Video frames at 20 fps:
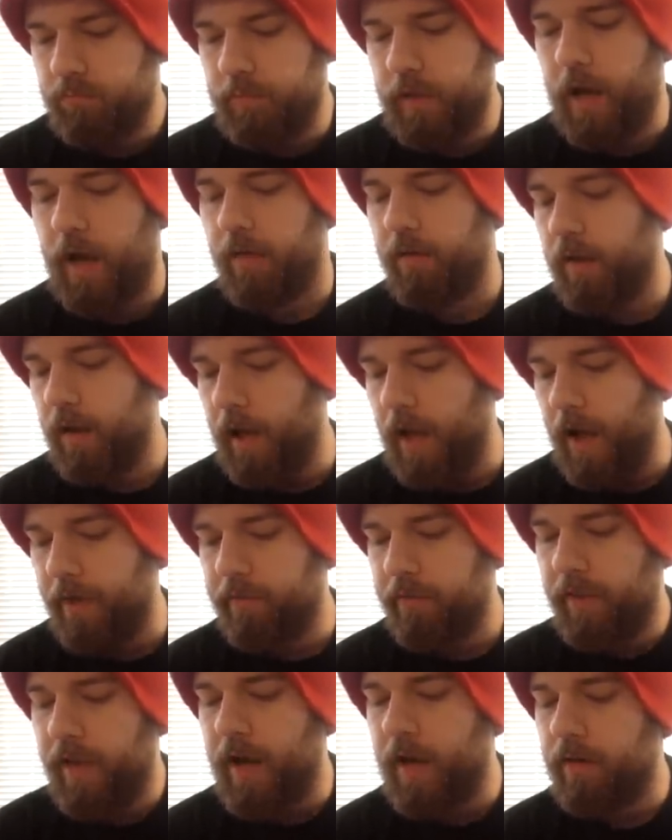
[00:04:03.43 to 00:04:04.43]
yeah,
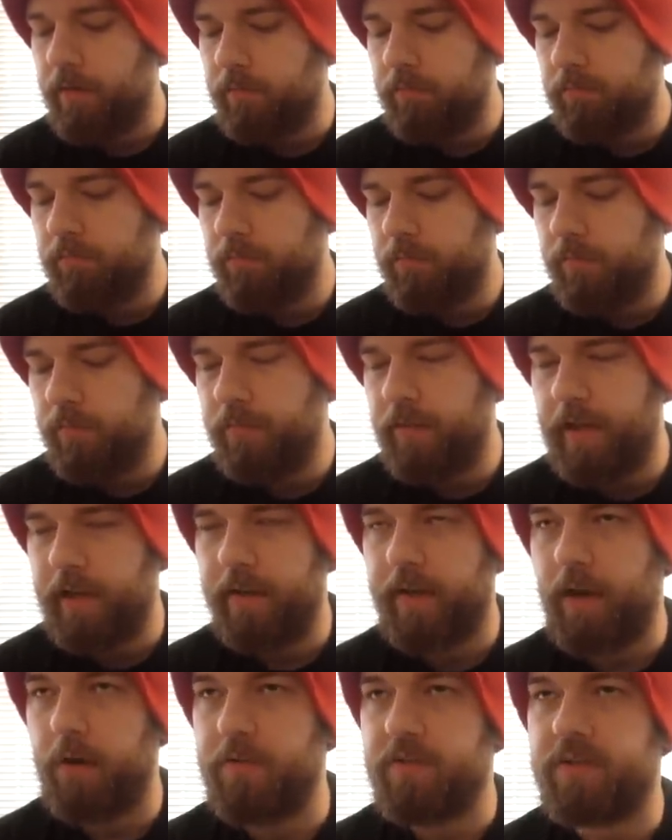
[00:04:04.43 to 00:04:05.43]
after that, they
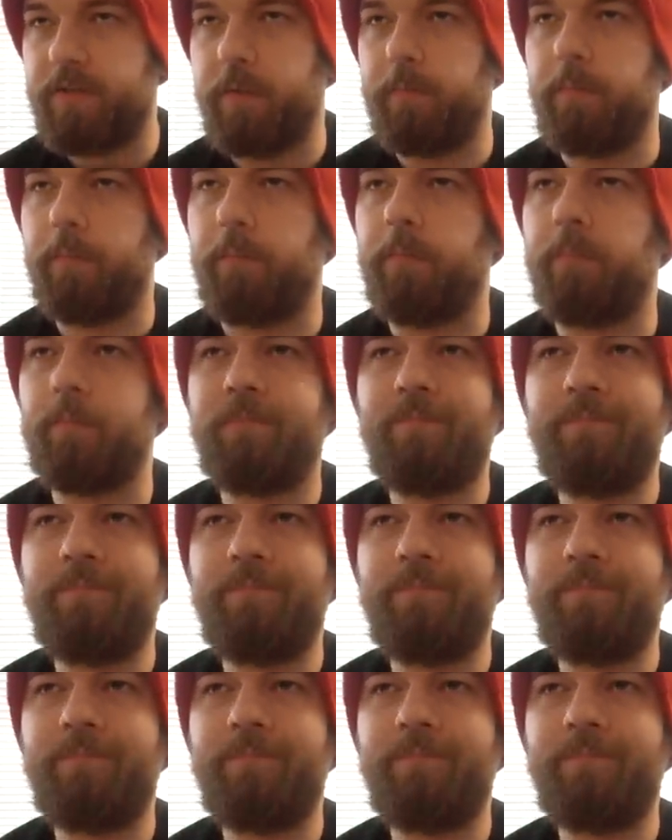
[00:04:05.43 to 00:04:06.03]
announced some.